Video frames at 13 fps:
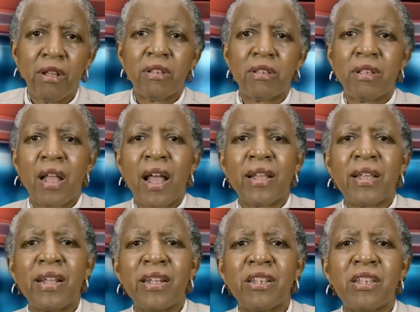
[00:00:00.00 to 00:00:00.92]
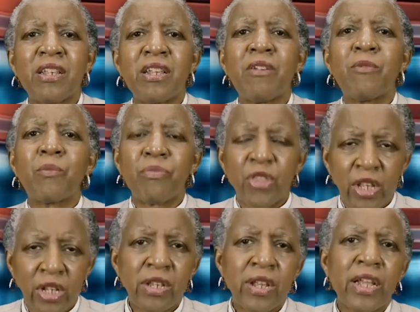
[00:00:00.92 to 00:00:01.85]
Say, I can't see.
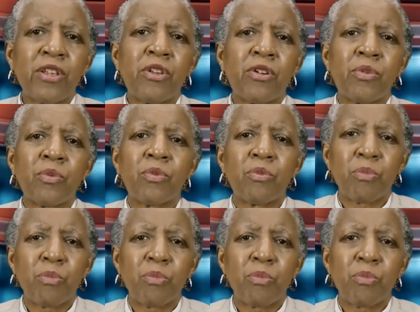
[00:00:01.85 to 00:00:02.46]
They'll take your